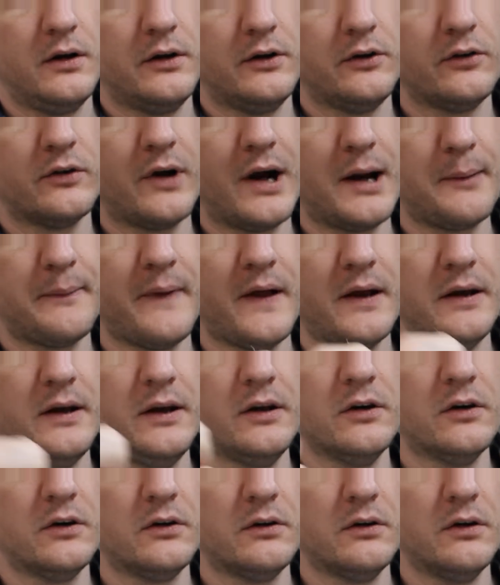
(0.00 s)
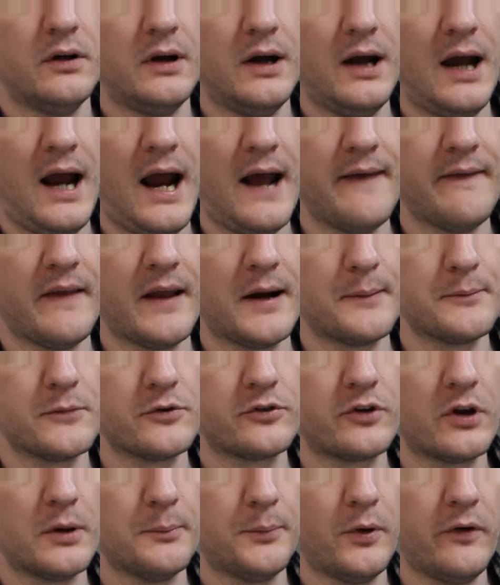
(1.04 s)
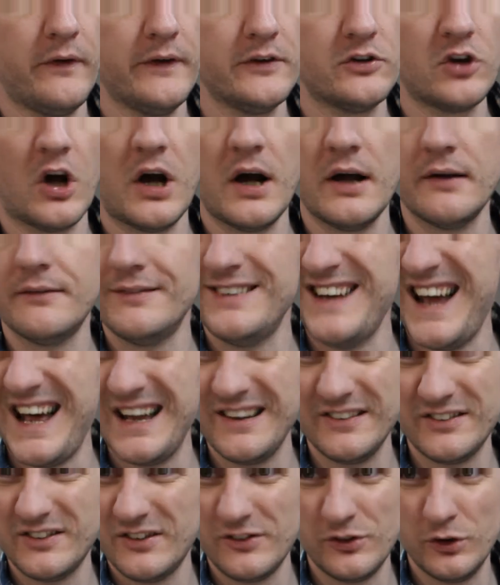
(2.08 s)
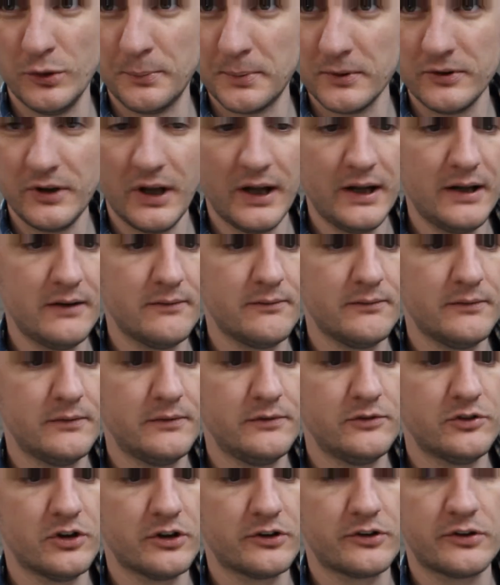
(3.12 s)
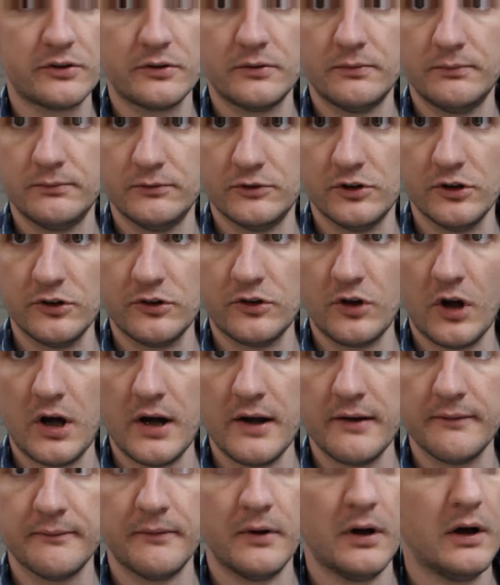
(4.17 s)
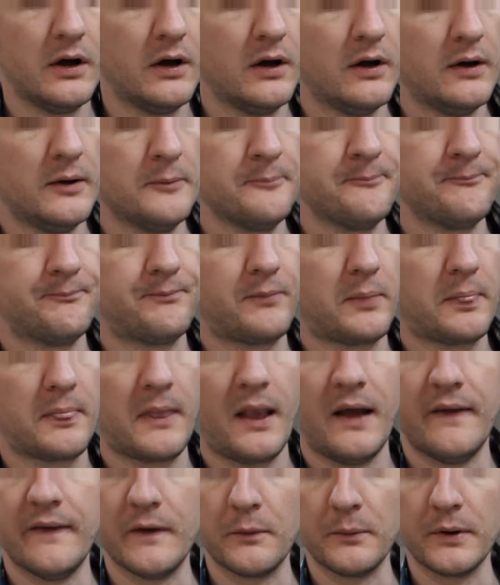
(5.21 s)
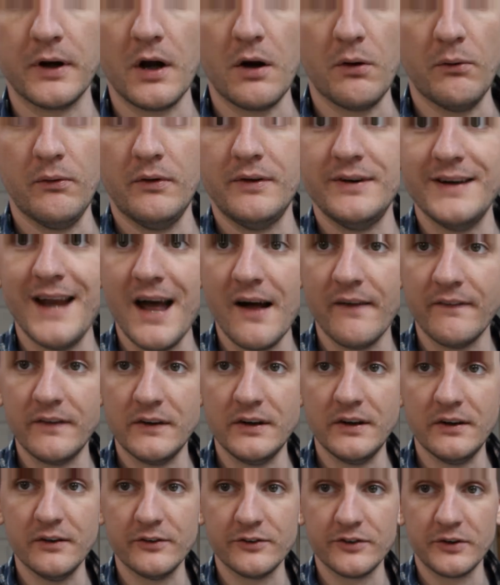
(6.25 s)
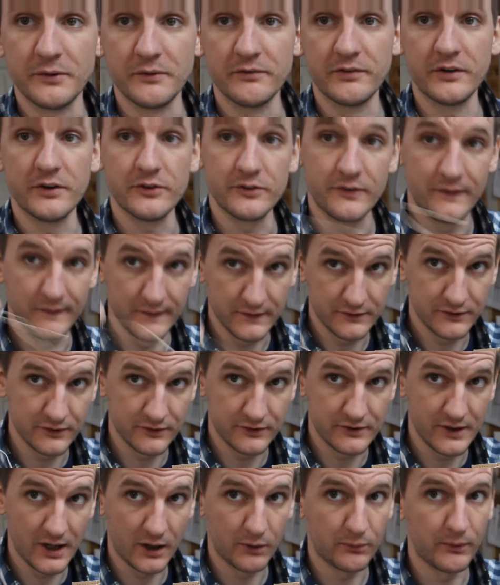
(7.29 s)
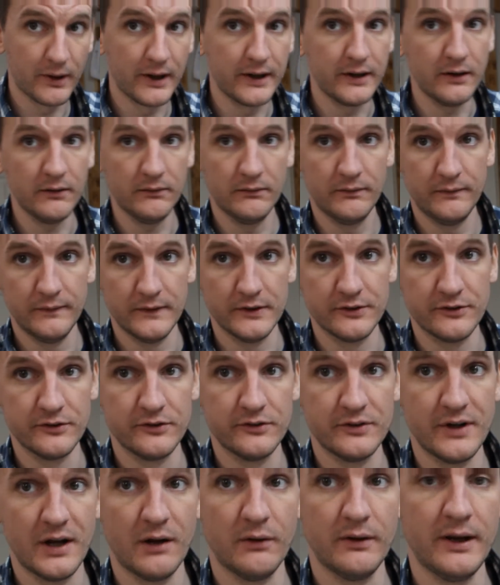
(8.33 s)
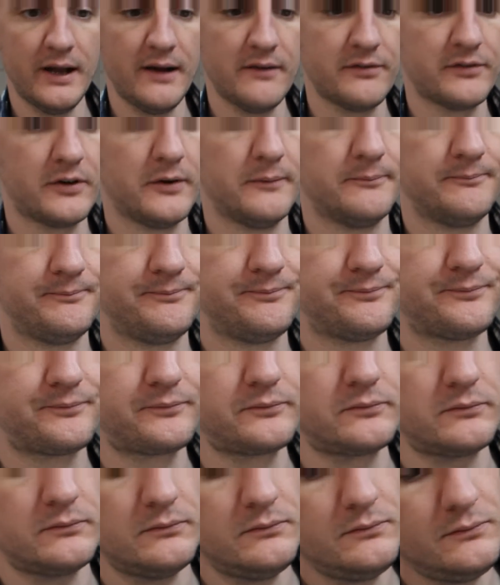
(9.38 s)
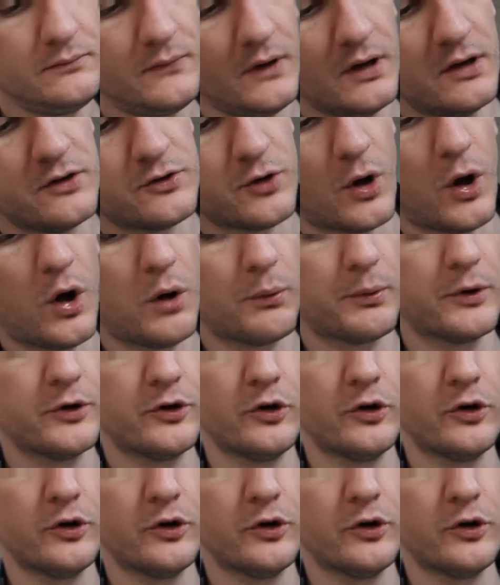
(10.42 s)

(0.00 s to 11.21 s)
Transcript: grab that needle, and then I'm just going to pull it taut, not super tight, just taut. And there we go. Now the needles are reversed. This is now right, this is now left. So all we're